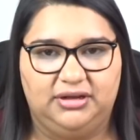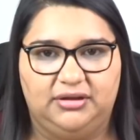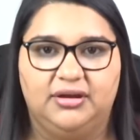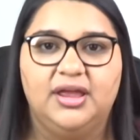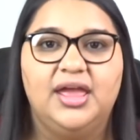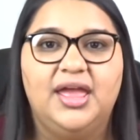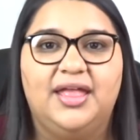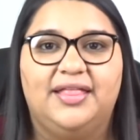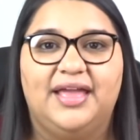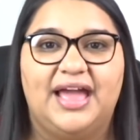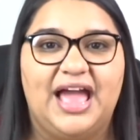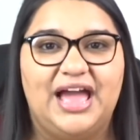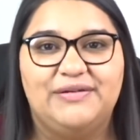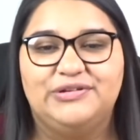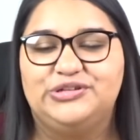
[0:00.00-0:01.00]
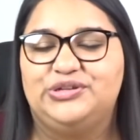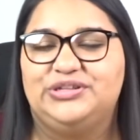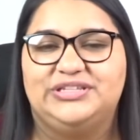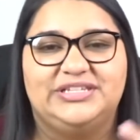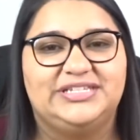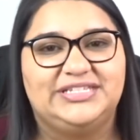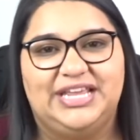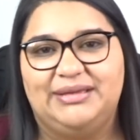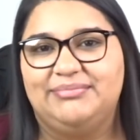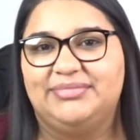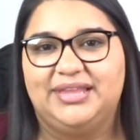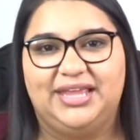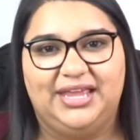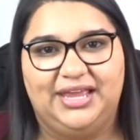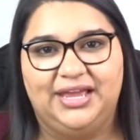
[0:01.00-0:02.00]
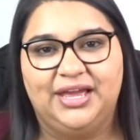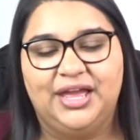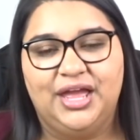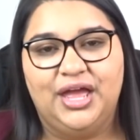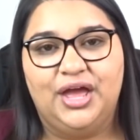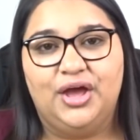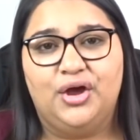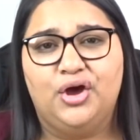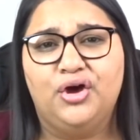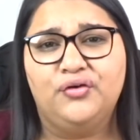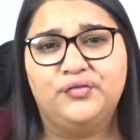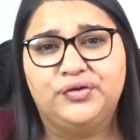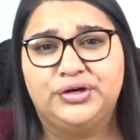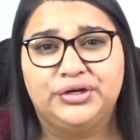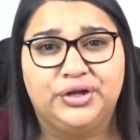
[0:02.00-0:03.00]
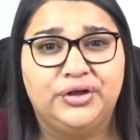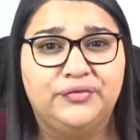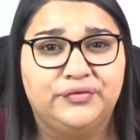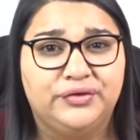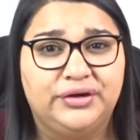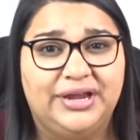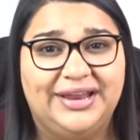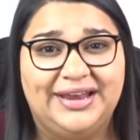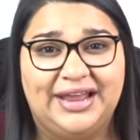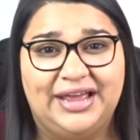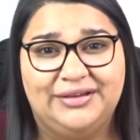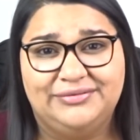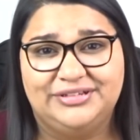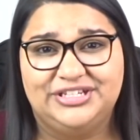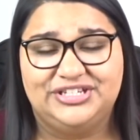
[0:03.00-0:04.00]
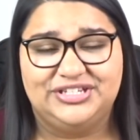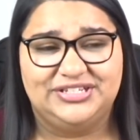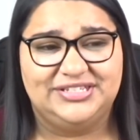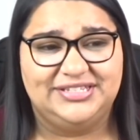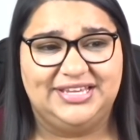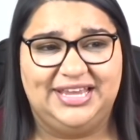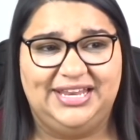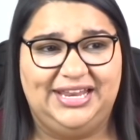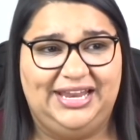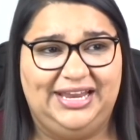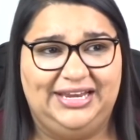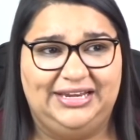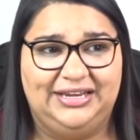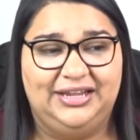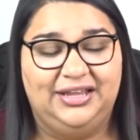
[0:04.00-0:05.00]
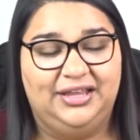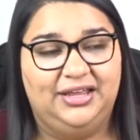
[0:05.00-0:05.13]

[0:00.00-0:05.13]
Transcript: here. Like I was doing the same thing over and over, and I was just getting